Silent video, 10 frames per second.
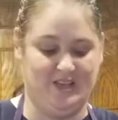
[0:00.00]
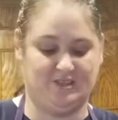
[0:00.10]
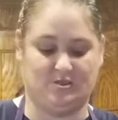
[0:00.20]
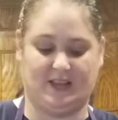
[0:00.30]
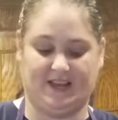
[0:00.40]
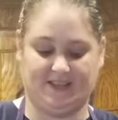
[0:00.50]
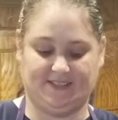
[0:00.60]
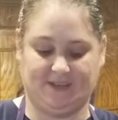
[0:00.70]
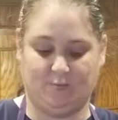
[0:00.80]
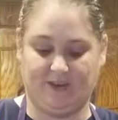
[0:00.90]
So like I
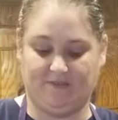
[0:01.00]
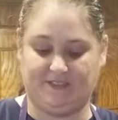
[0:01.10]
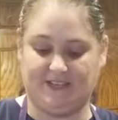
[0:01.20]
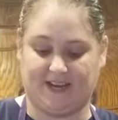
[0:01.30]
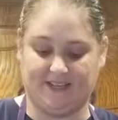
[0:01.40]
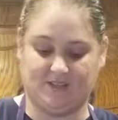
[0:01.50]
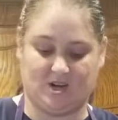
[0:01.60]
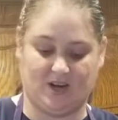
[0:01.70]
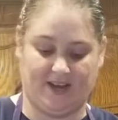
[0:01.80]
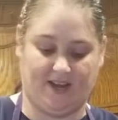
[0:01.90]
said, we've diced
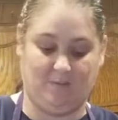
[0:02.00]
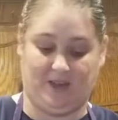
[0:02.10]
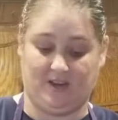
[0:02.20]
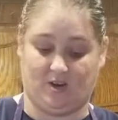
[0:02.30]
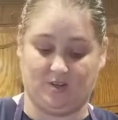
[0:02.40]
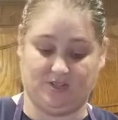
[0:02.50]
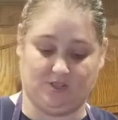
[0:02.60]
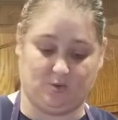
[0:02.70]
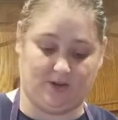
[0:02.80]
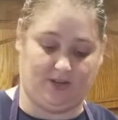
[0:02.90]
our ham and ours is
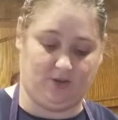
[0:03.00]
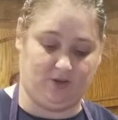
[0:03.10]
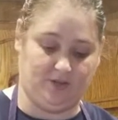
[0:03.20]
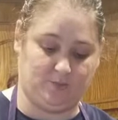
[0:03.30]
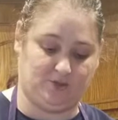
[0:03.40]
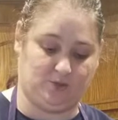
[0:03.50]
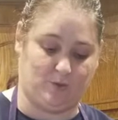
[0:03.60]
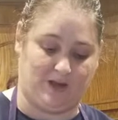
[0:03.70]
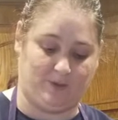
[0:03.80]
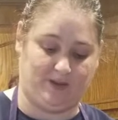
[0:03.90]
already cooked, which is
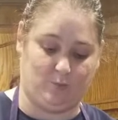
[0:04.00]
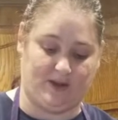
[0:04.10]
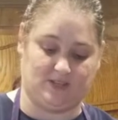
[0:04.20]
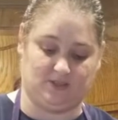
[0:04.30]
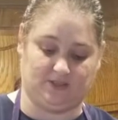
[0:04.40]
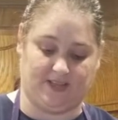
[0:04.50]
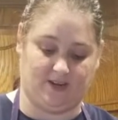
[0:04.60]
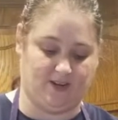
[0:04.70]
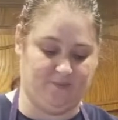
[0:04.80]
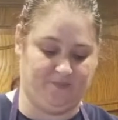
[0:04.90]
why we could wait till
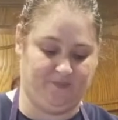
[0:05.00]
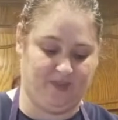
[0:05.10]
later.